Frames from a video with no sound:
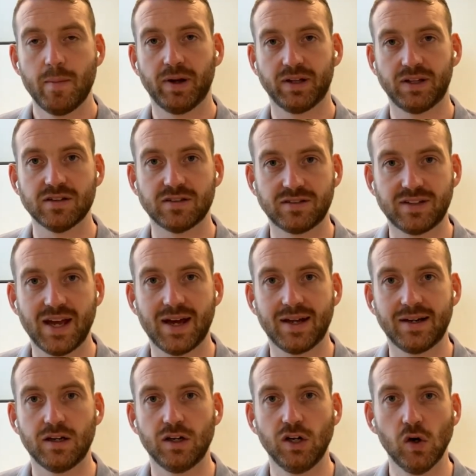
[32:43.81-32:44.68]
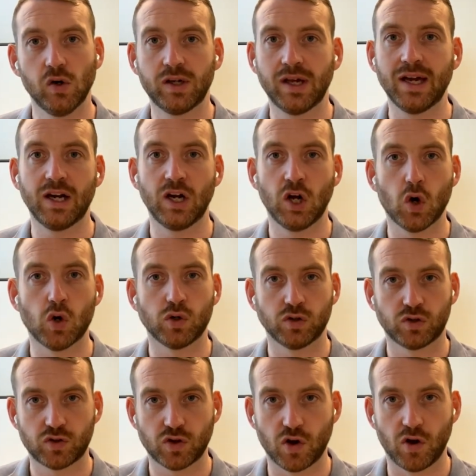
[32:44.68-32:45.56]
but instead looking
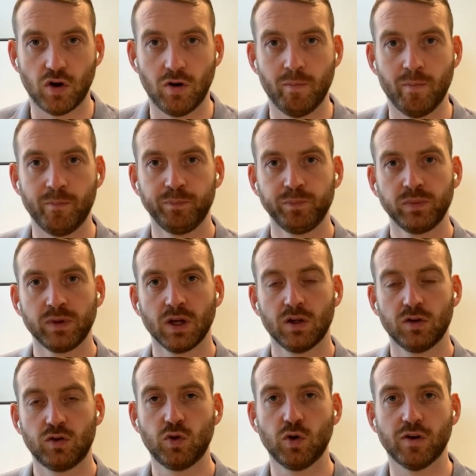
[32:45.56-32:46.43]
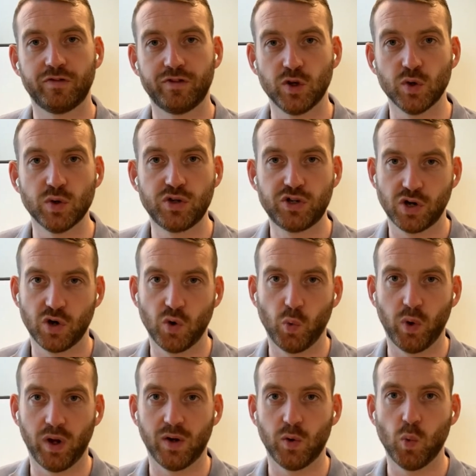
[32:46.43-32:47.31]
long-term to a
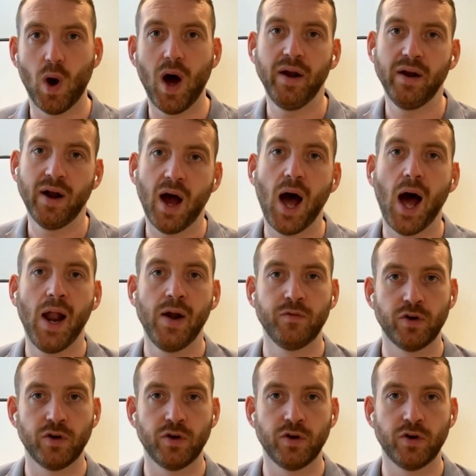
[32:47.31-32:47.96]
future with 100%